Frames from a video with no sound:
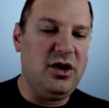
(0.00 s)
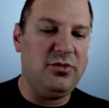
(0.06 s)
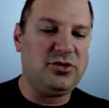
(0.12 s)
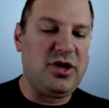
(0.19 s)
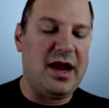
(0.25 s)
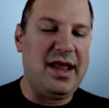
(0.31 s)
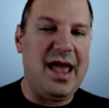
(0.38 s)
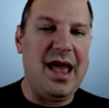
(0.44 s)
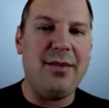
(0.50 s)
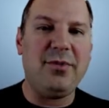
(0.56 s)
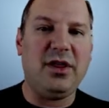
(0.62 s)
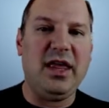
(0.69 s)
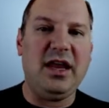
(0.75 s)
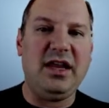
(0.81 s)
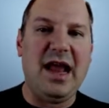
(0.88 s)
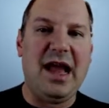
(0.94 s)
try to
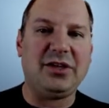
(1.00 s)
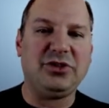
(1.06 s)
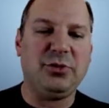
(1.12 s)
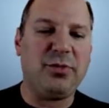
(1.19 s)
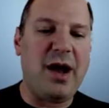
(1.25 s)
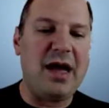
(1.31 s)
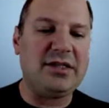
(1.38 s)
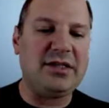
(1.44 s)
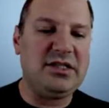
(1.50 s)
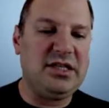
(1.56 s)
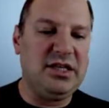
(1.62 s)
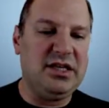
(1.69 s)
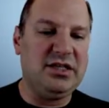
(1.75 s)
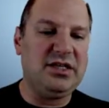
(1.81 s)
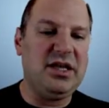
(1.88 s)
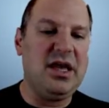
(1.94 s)
emulate natural
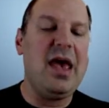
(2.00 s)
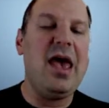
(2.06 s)
processes,